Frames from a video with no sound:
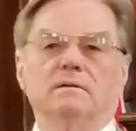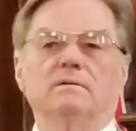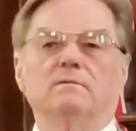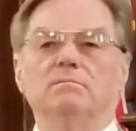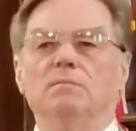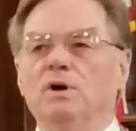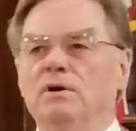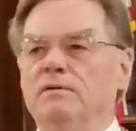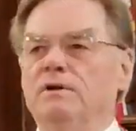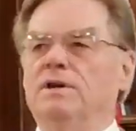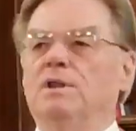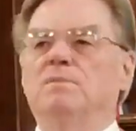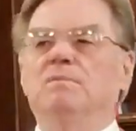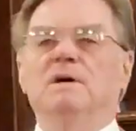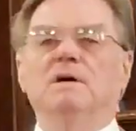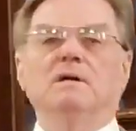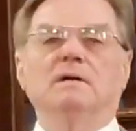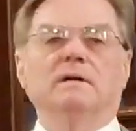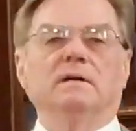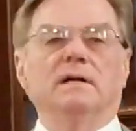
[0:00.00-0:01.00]
Move into the
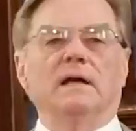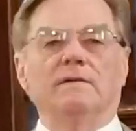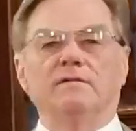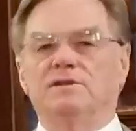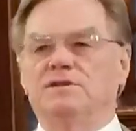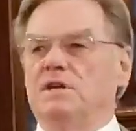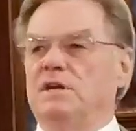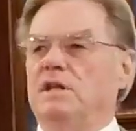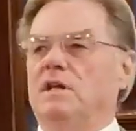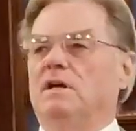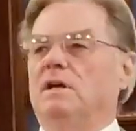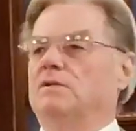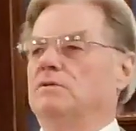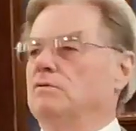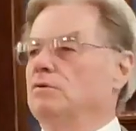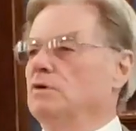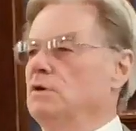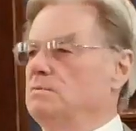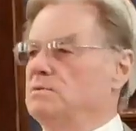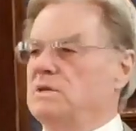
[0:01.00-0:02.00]
building. Have you seen any other
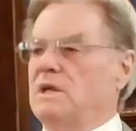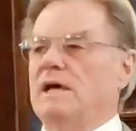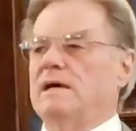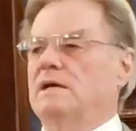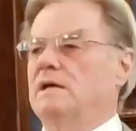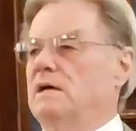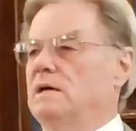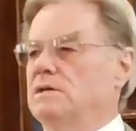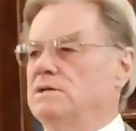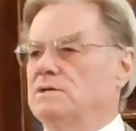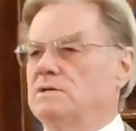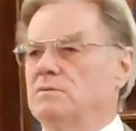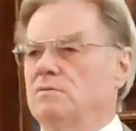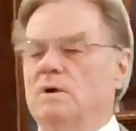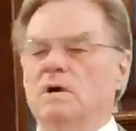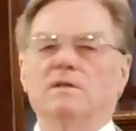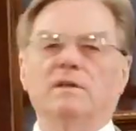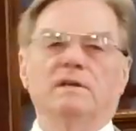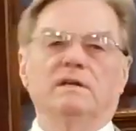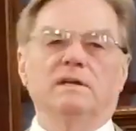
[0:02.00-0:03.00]
groups like us?
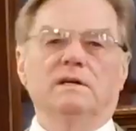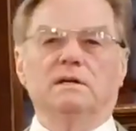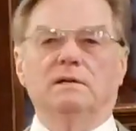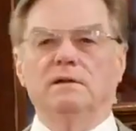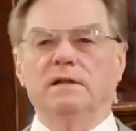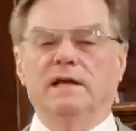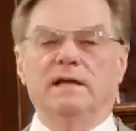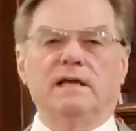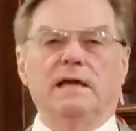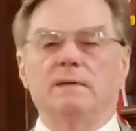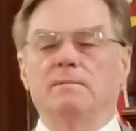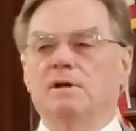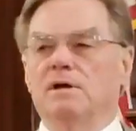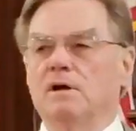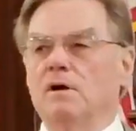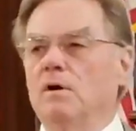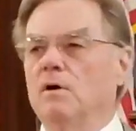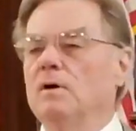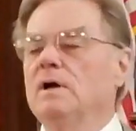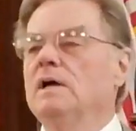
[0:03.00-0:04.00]
Well, they did. They came and
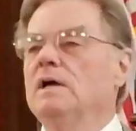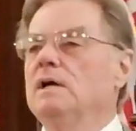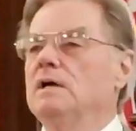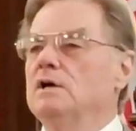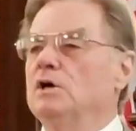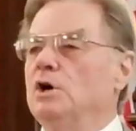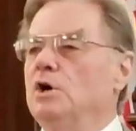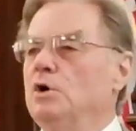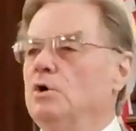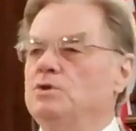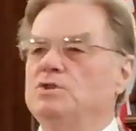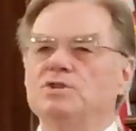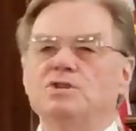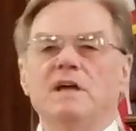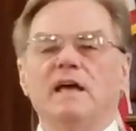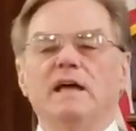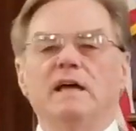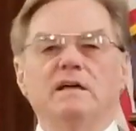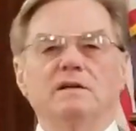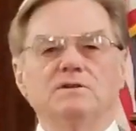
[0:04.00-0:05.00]
go. Who
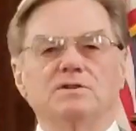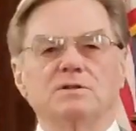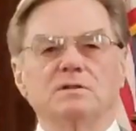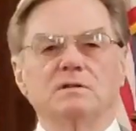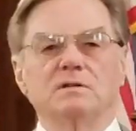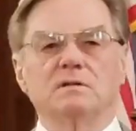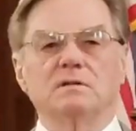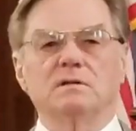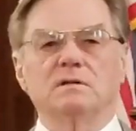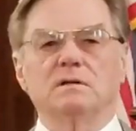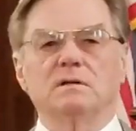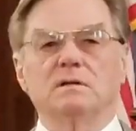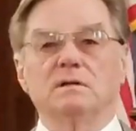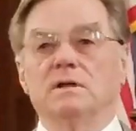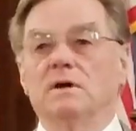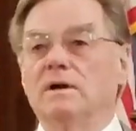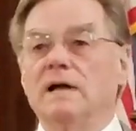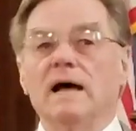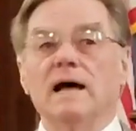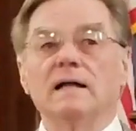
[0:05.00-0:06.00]
stays?
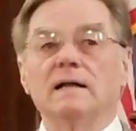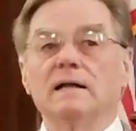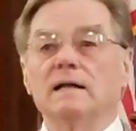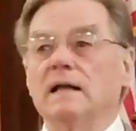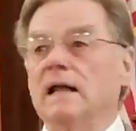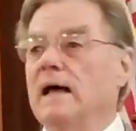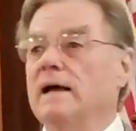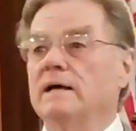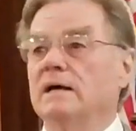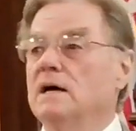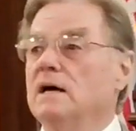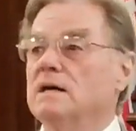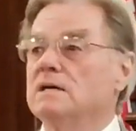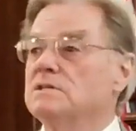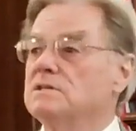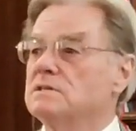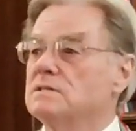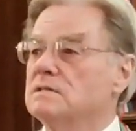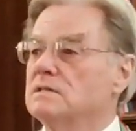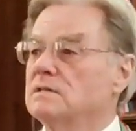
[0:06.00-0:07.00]
They're not like us.
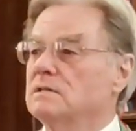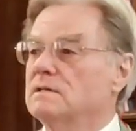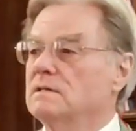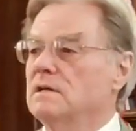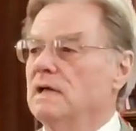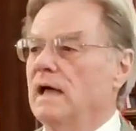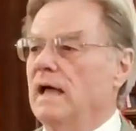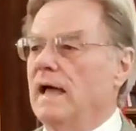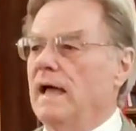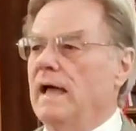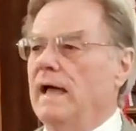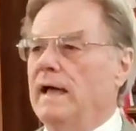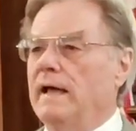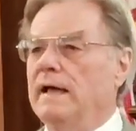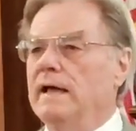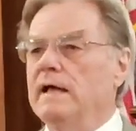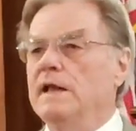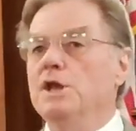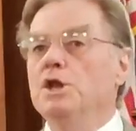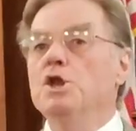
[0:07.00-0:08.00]
A
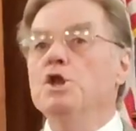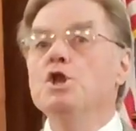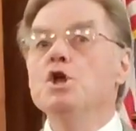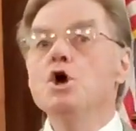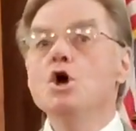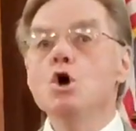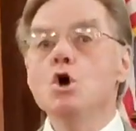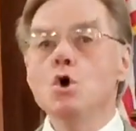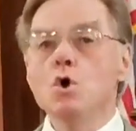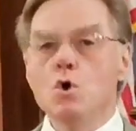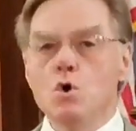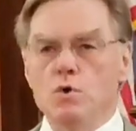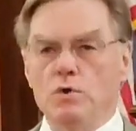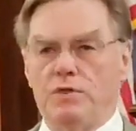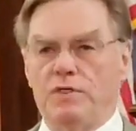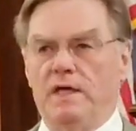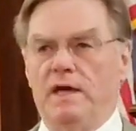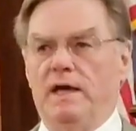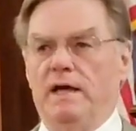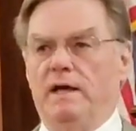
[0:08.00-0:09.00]
new
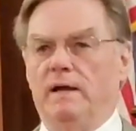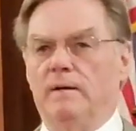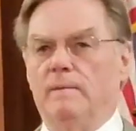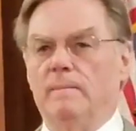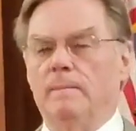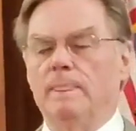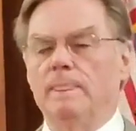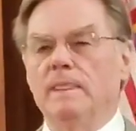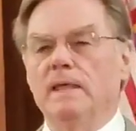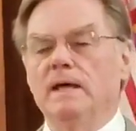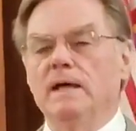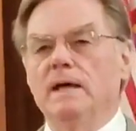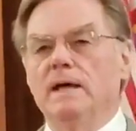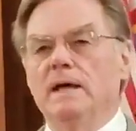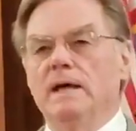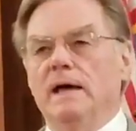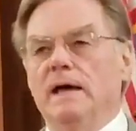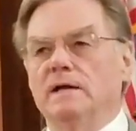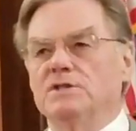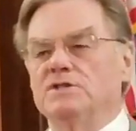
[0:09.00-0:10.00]
thing.
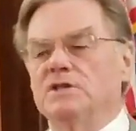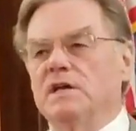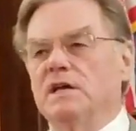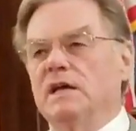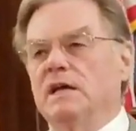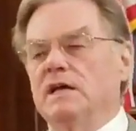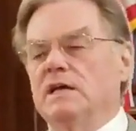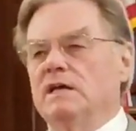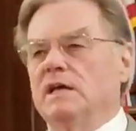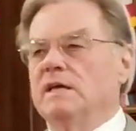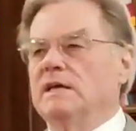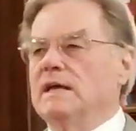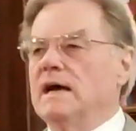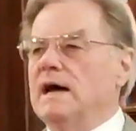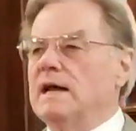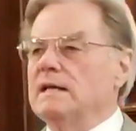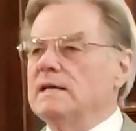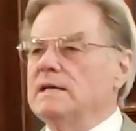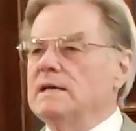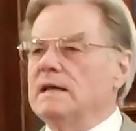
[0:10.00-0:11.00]
And see, you
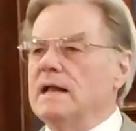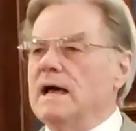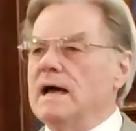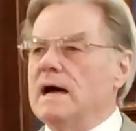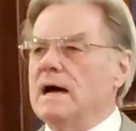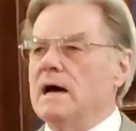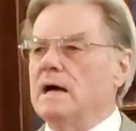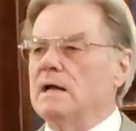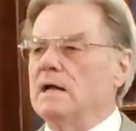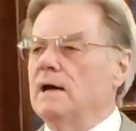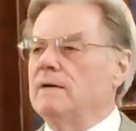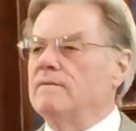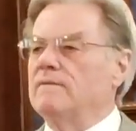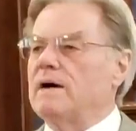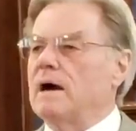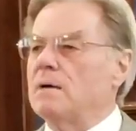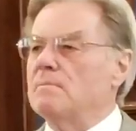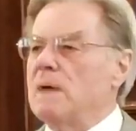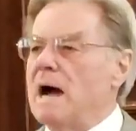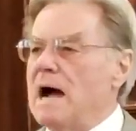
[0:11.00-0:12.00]
got to get out of
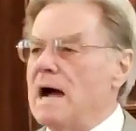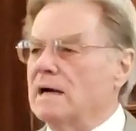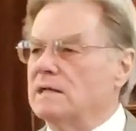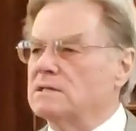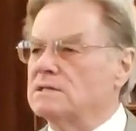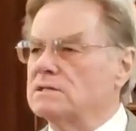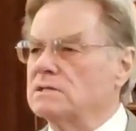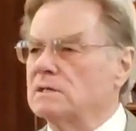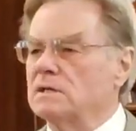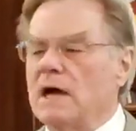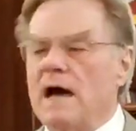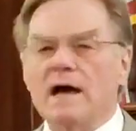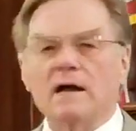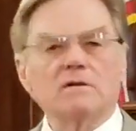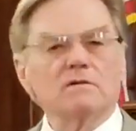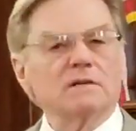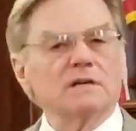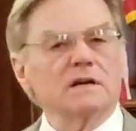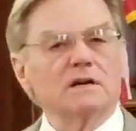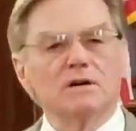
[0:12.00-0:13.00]
our box. I
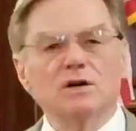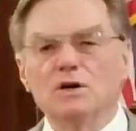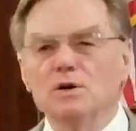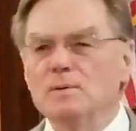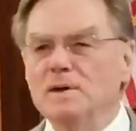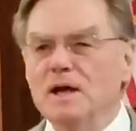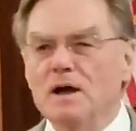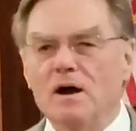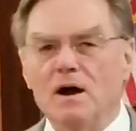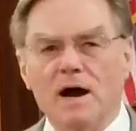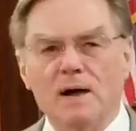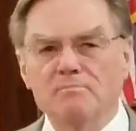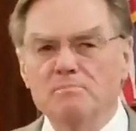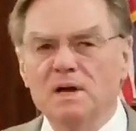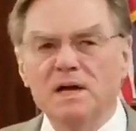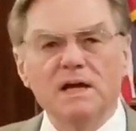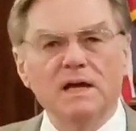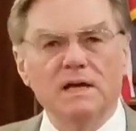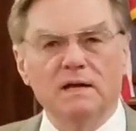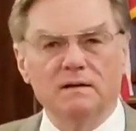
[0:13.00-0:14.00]
don't care who we are.
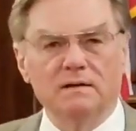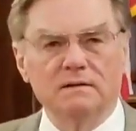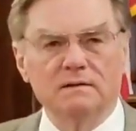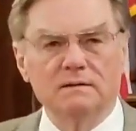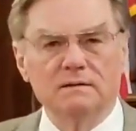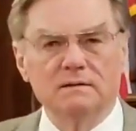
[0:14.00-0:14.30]
Me.